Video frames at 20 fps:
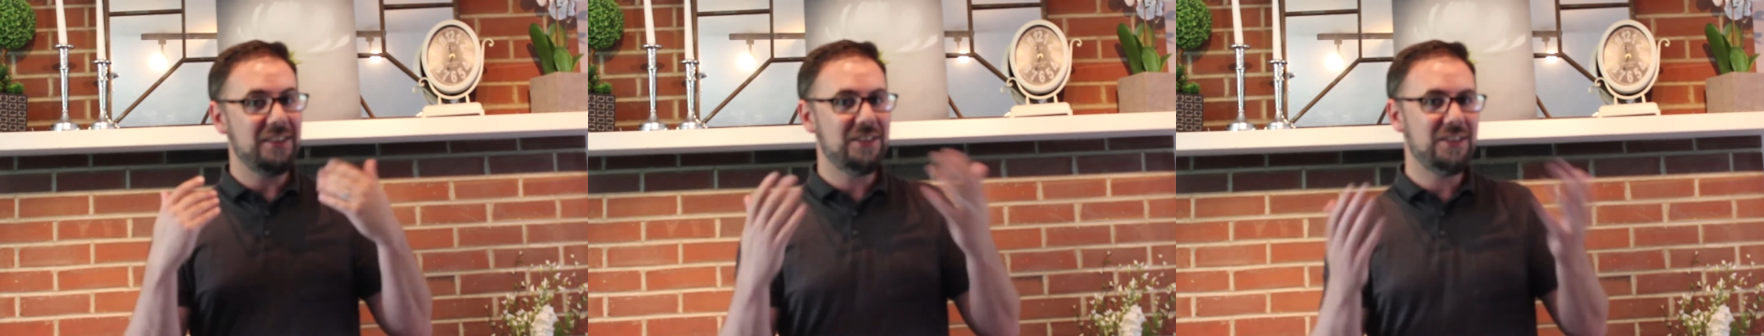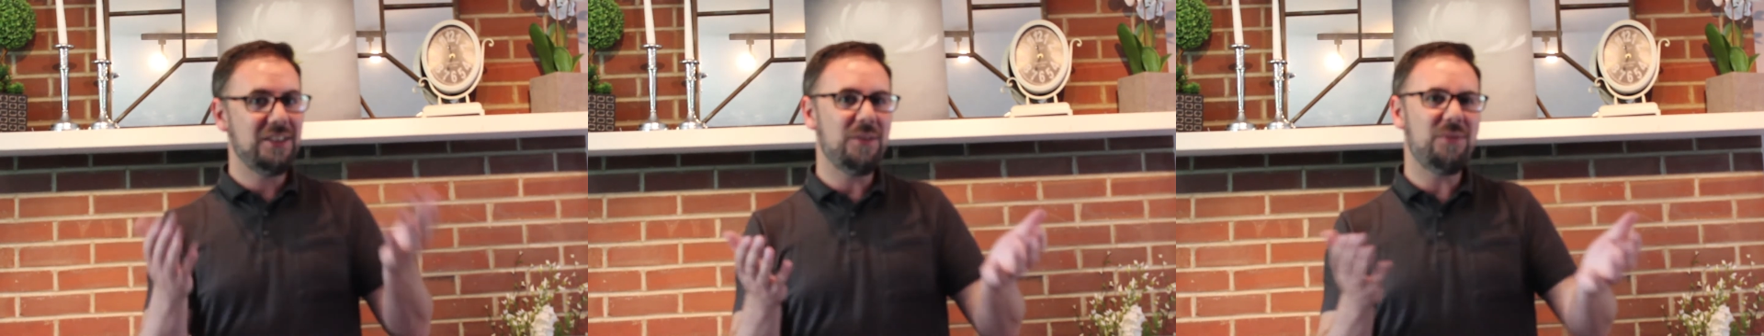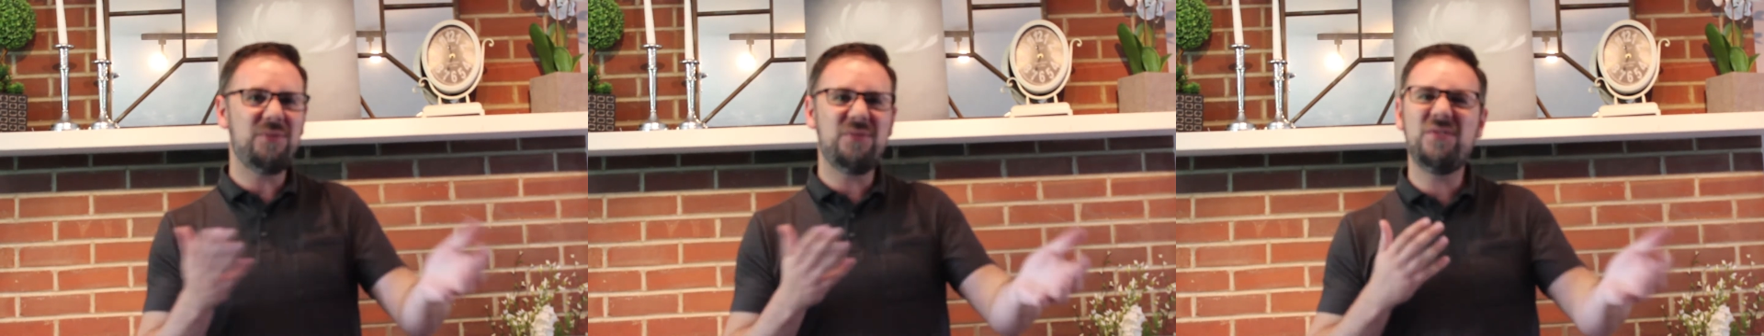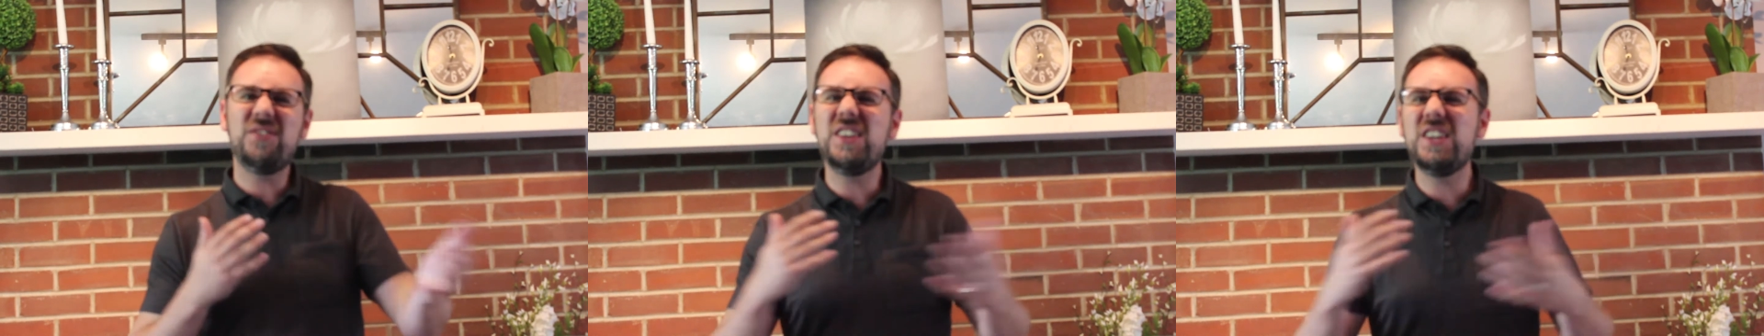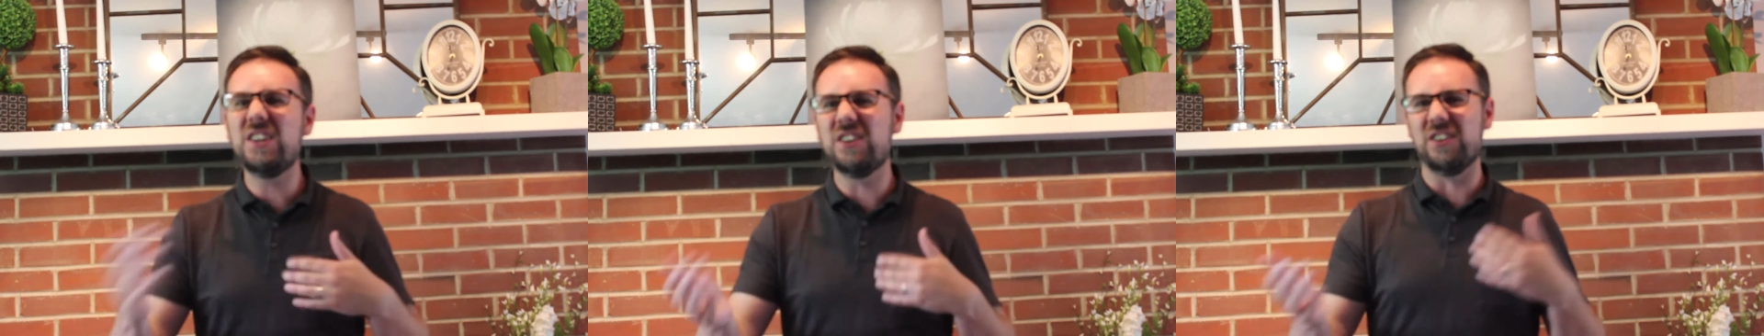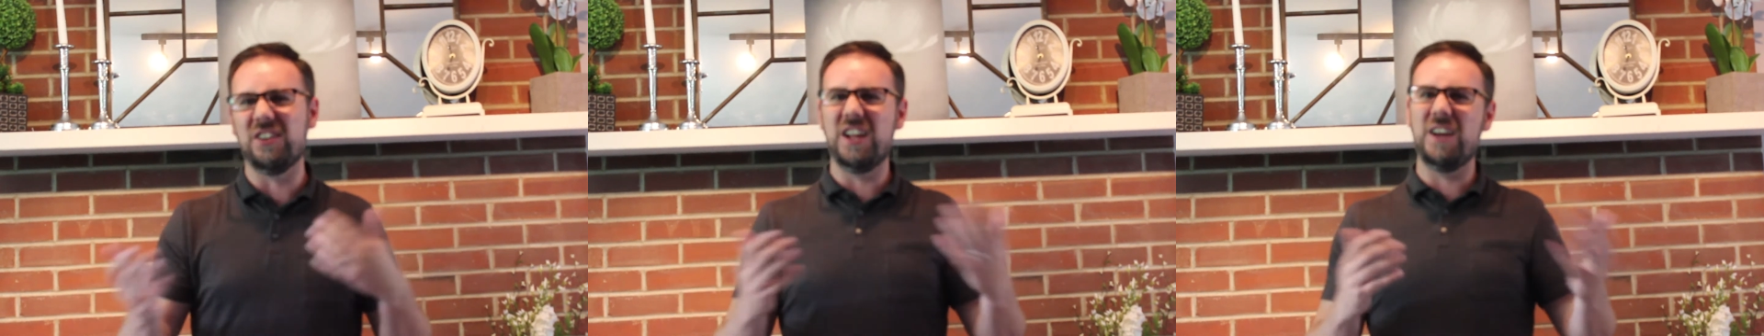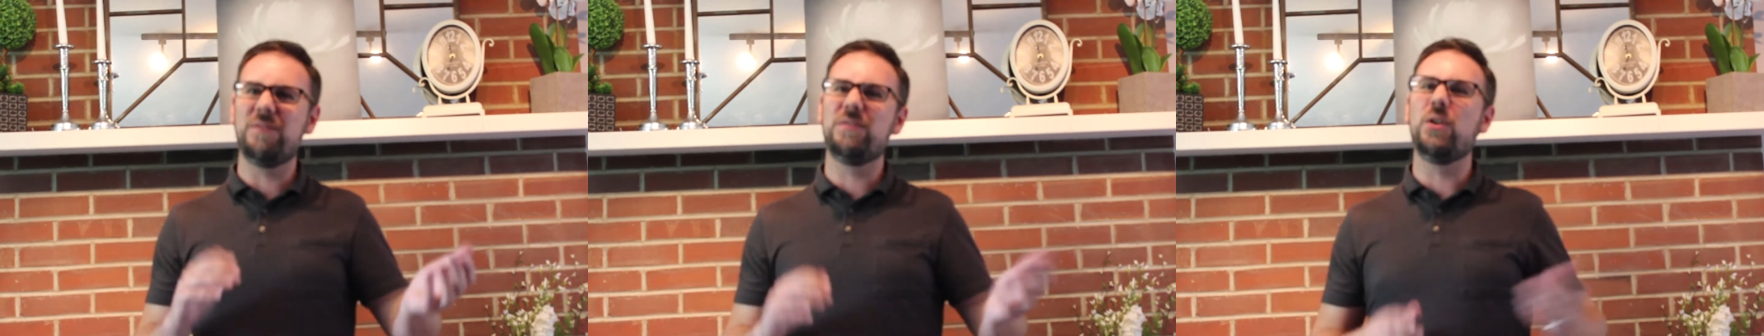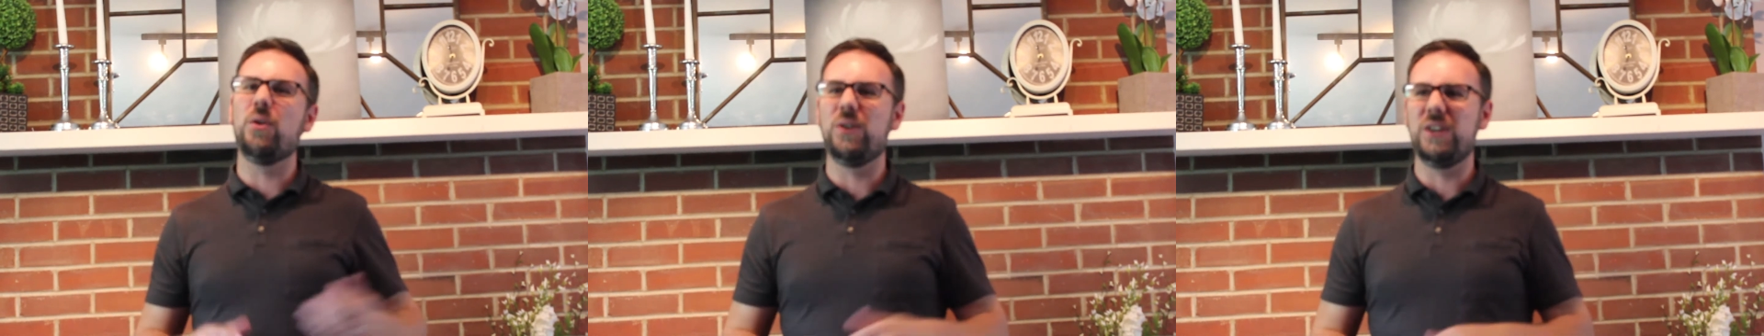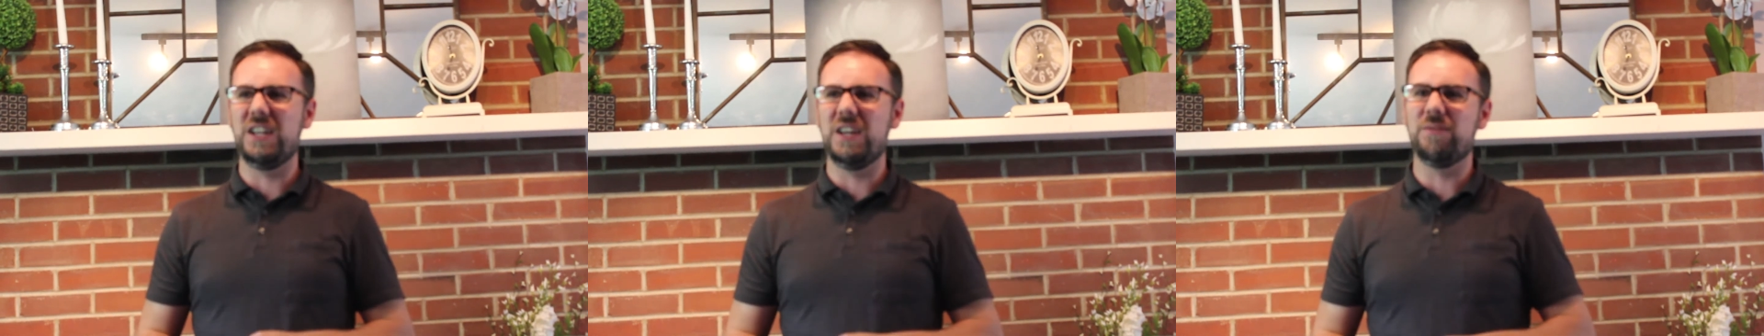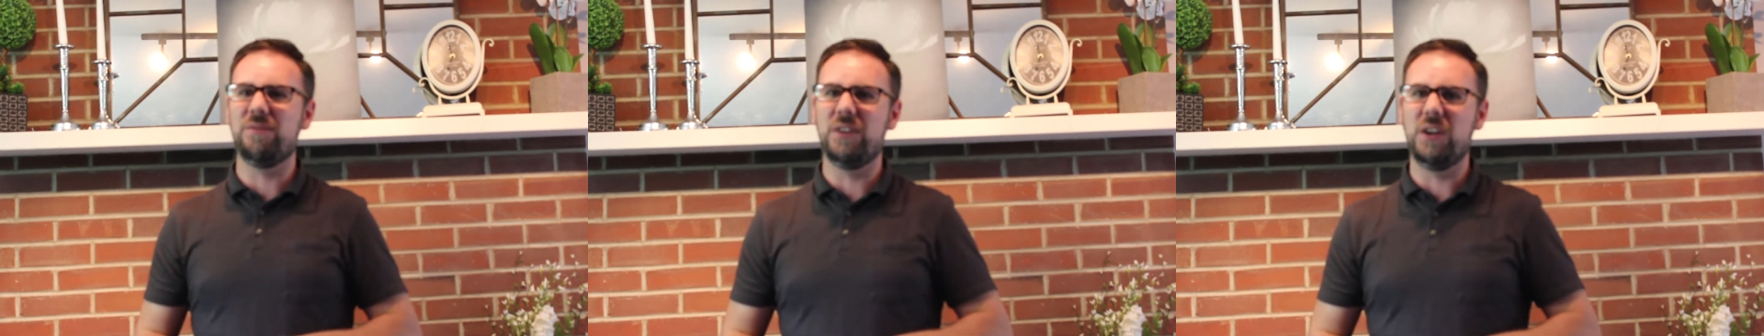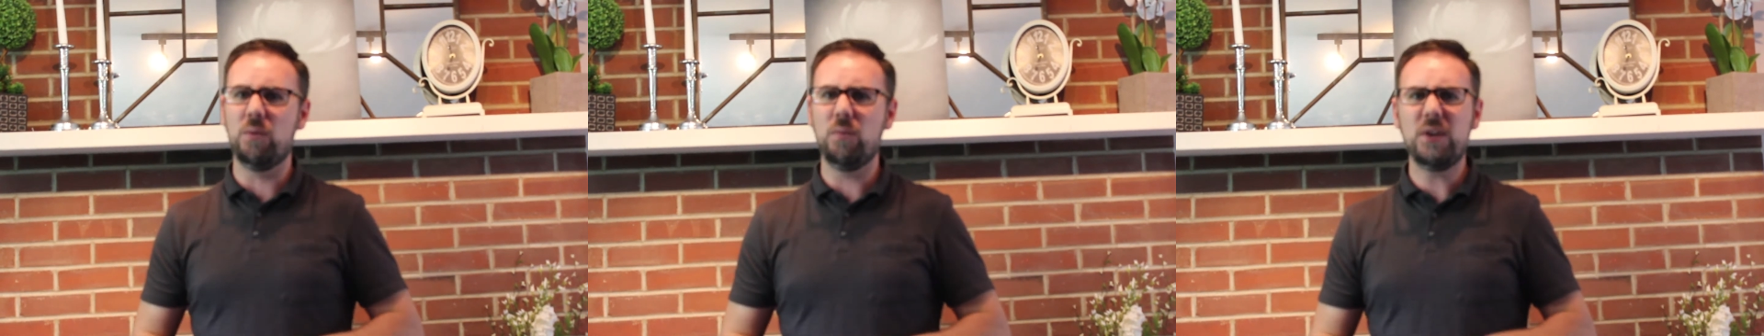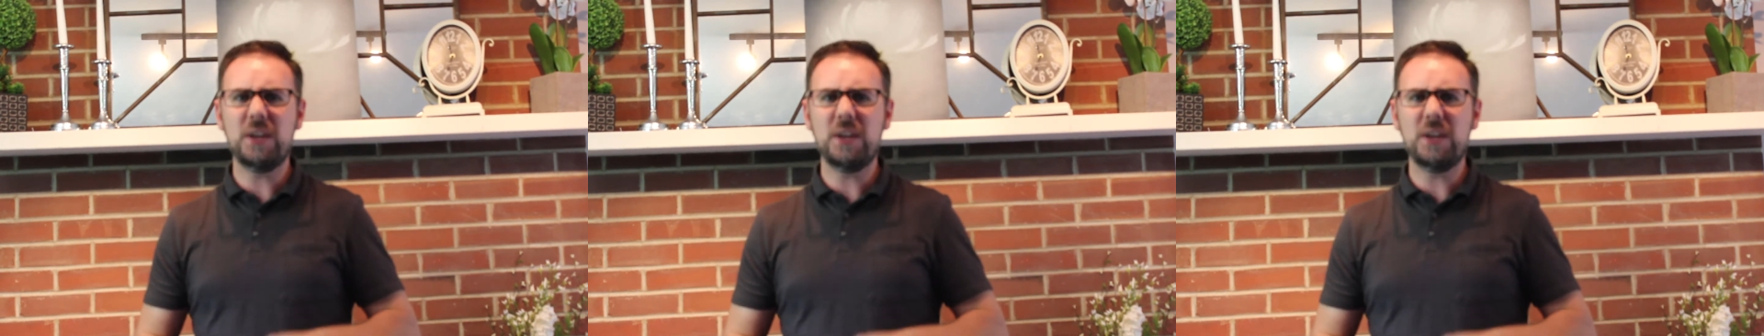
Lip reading: the feel of going infinite.